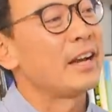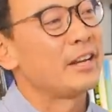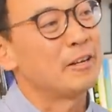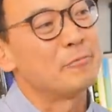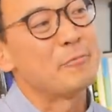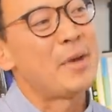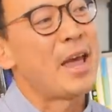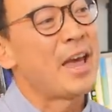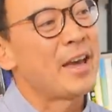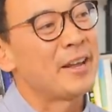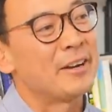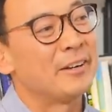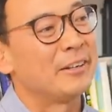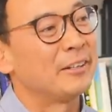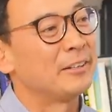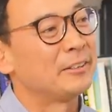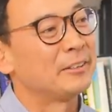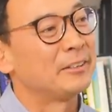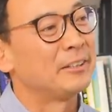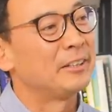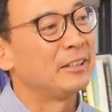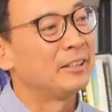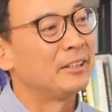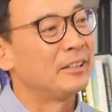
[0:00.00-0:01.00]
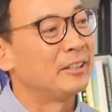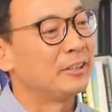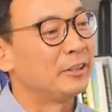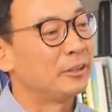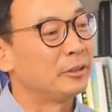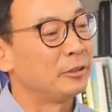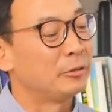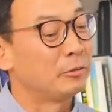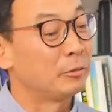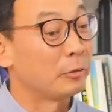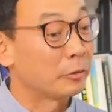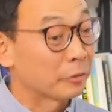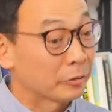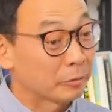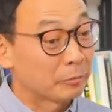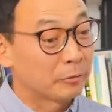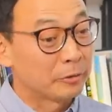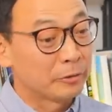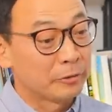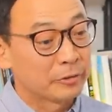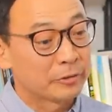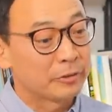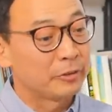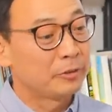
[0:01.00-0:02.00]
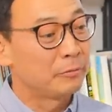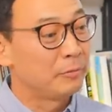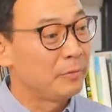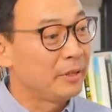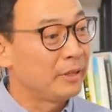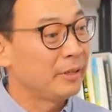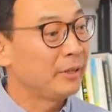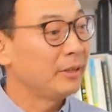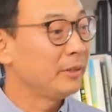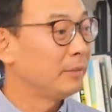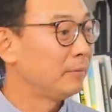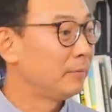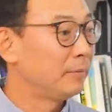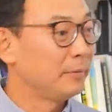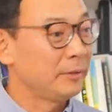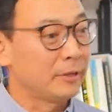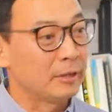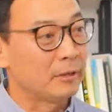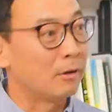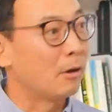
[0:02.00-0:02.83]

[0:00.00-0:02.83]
kind of manner, uh, or someone who's going to be